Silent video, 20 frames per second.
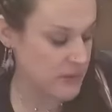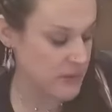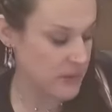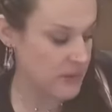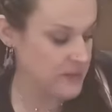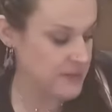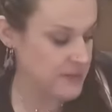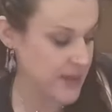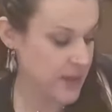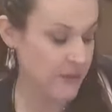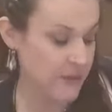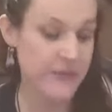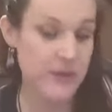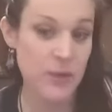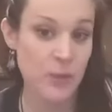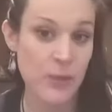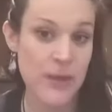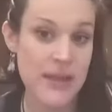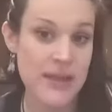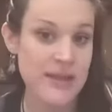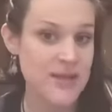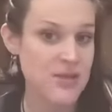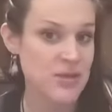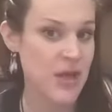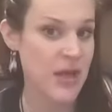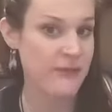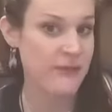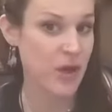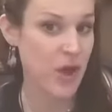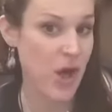a day off in the week. That's
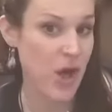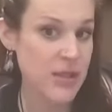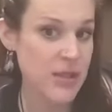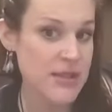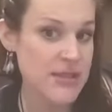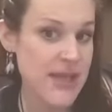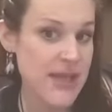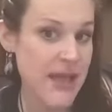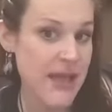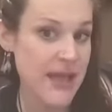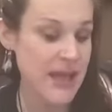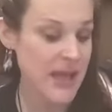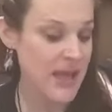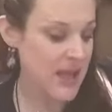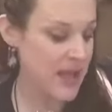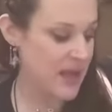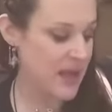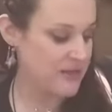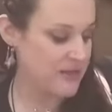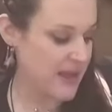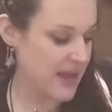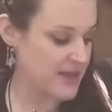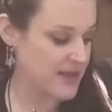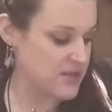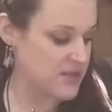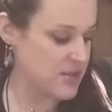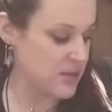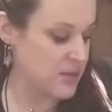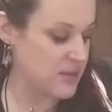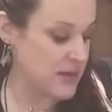not having a holiday.
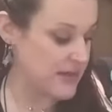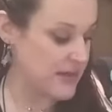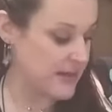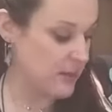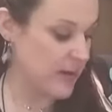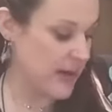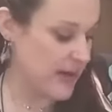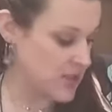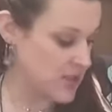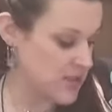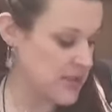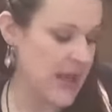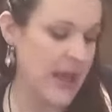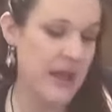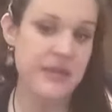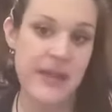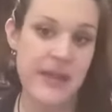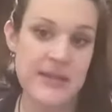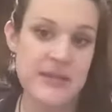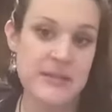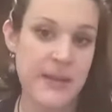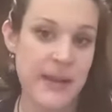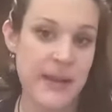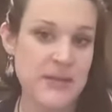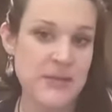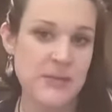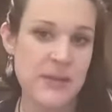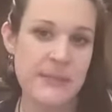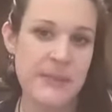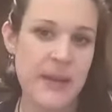That's you. And you think, well, actually, yeah,
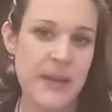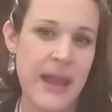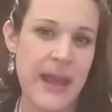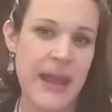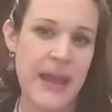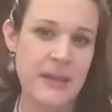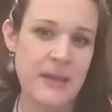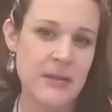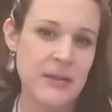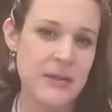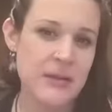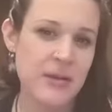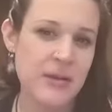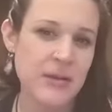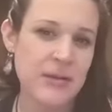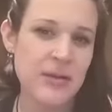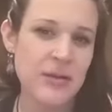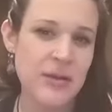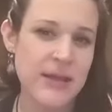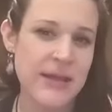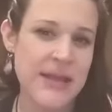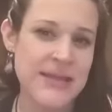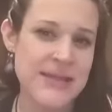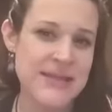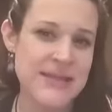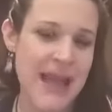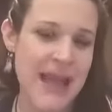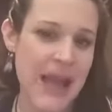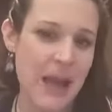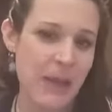£1,000 a week. But look at it and
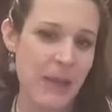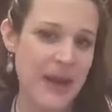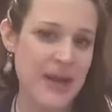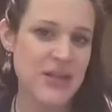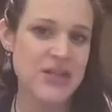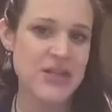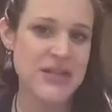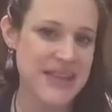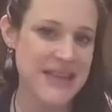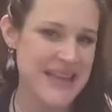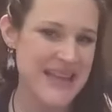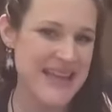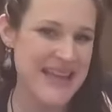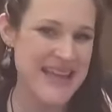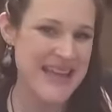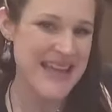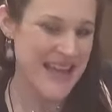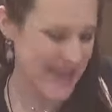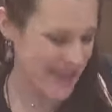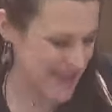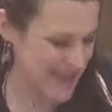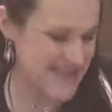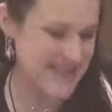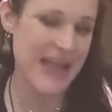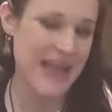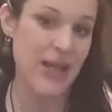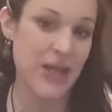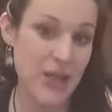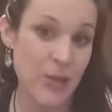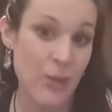see how actually is
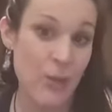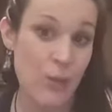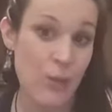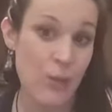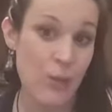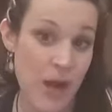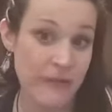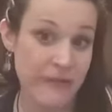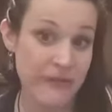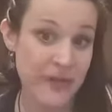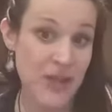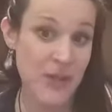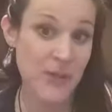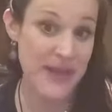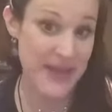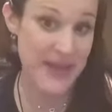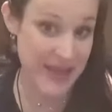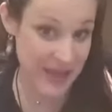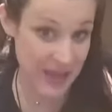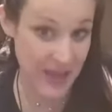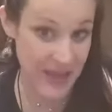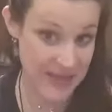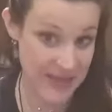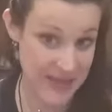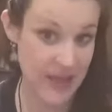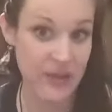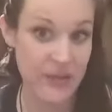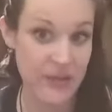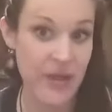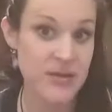that going to work for you?
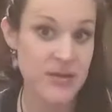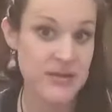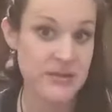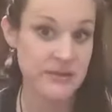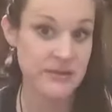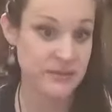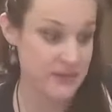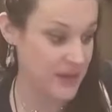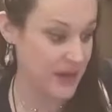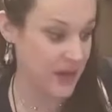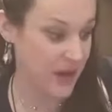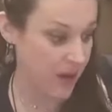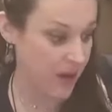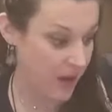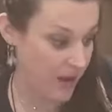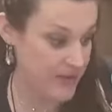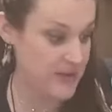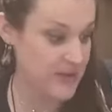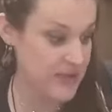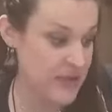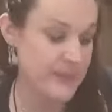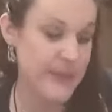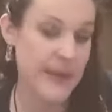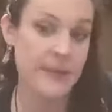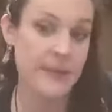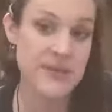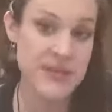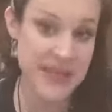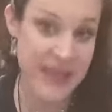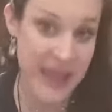Are you going to be
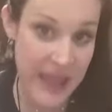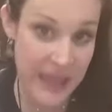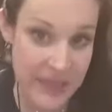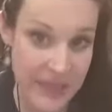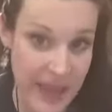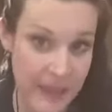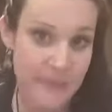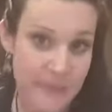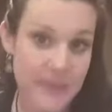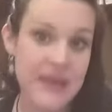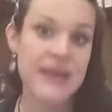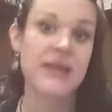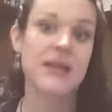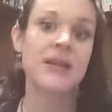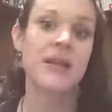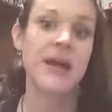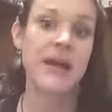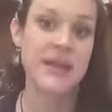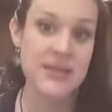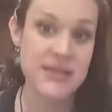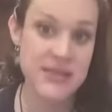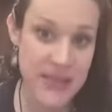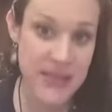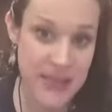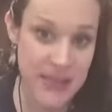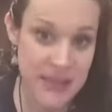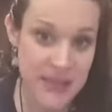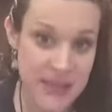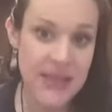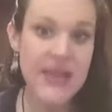able to get that many clients
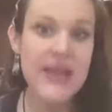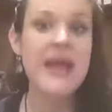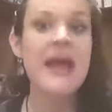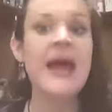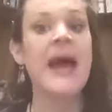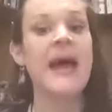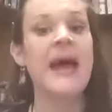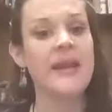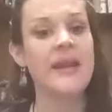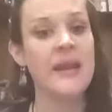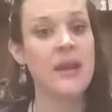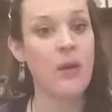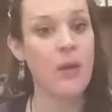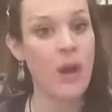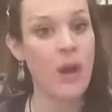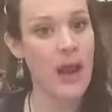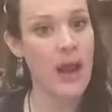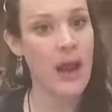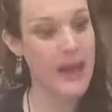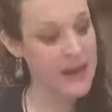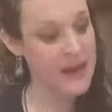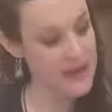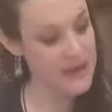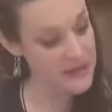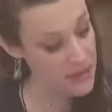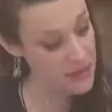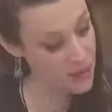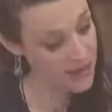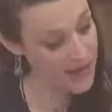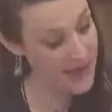in? And
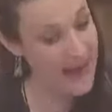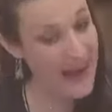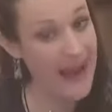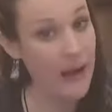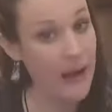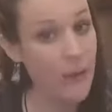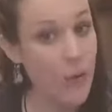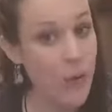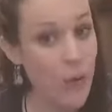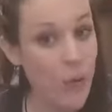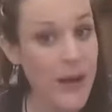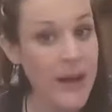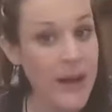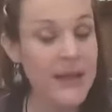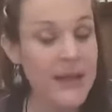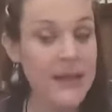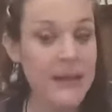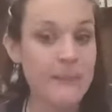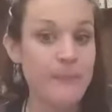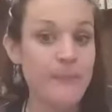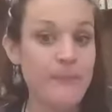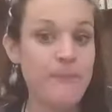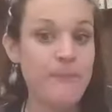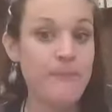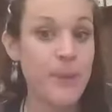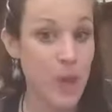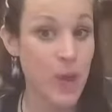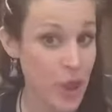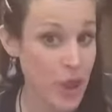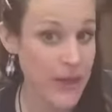look how quickly
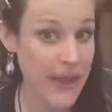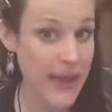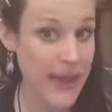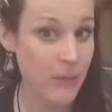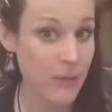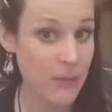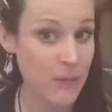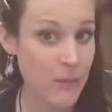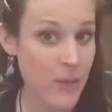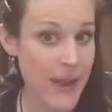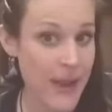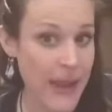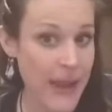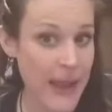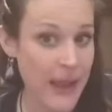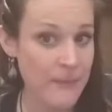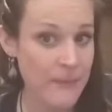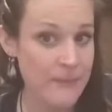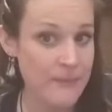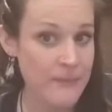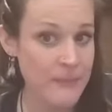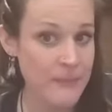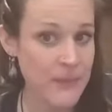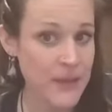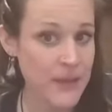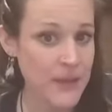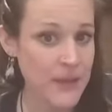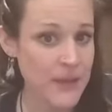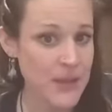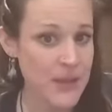burnout might happen.
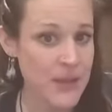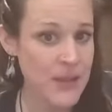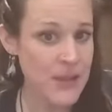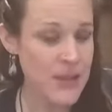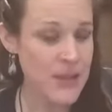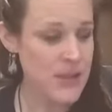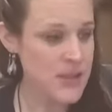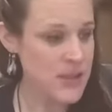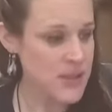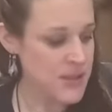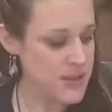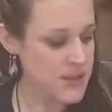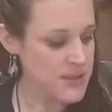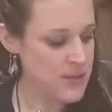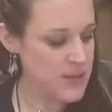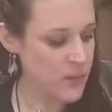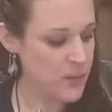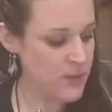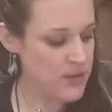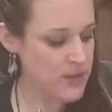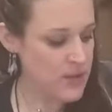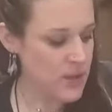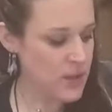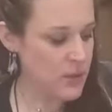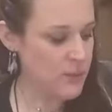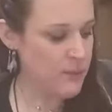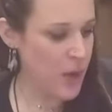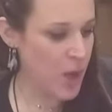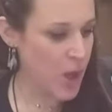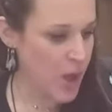So with
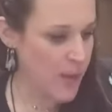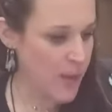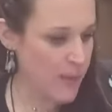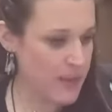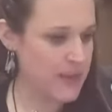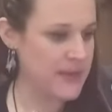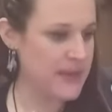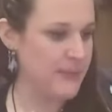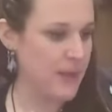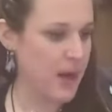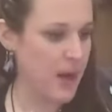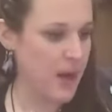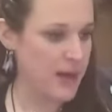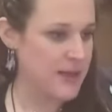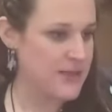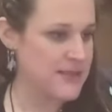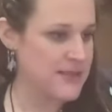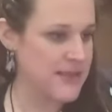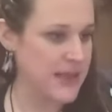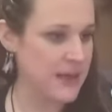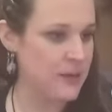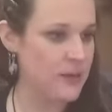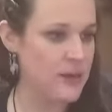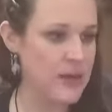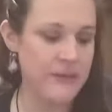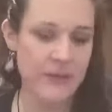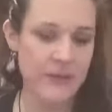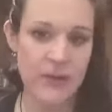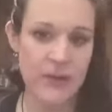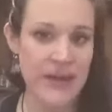you permanently marketing,
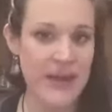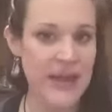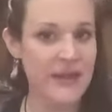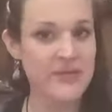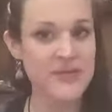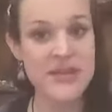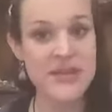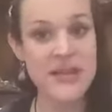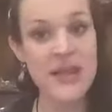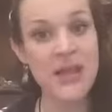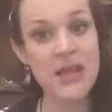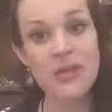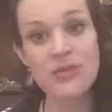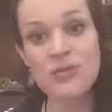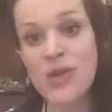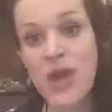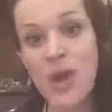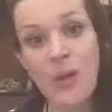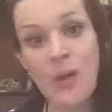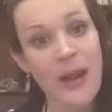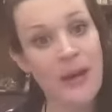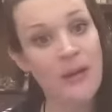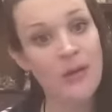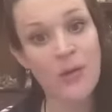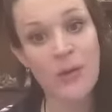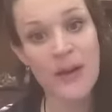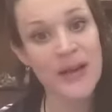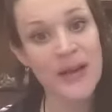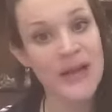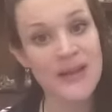if you're an EFT, you know how
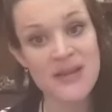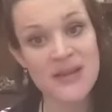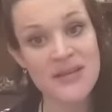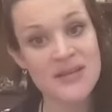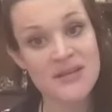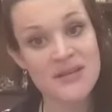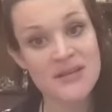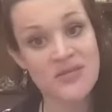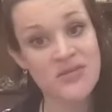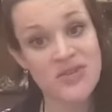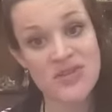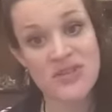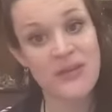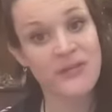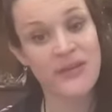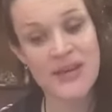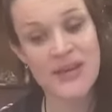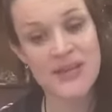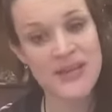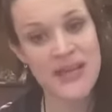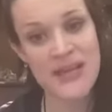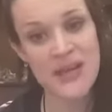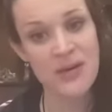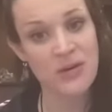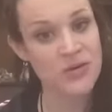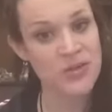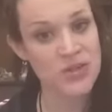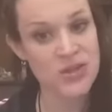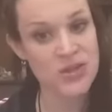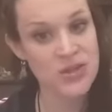quickly this stuff gets
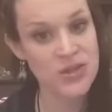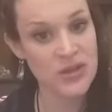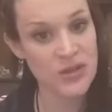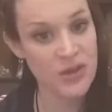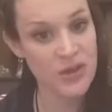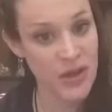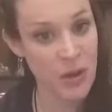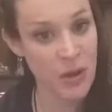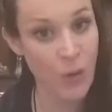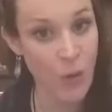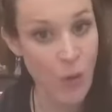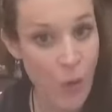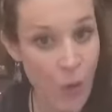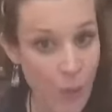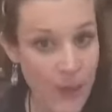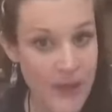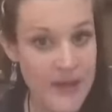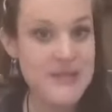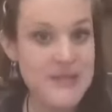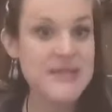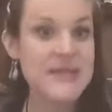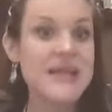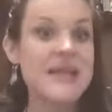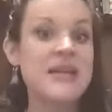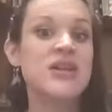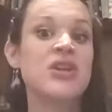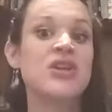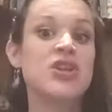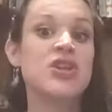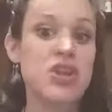healed. You're going to always
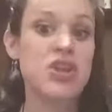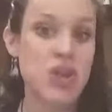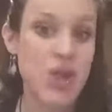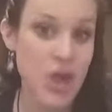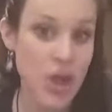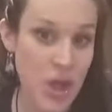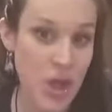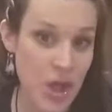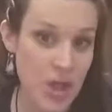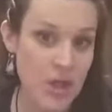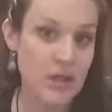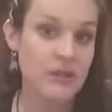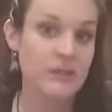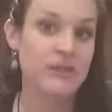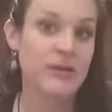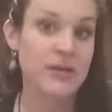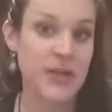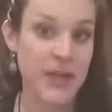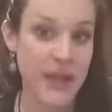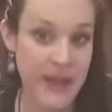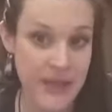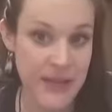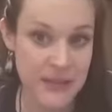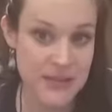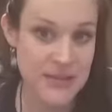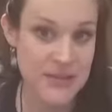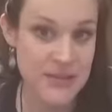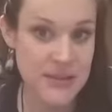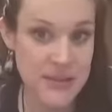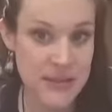need a churn of
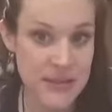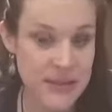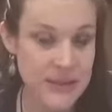clients.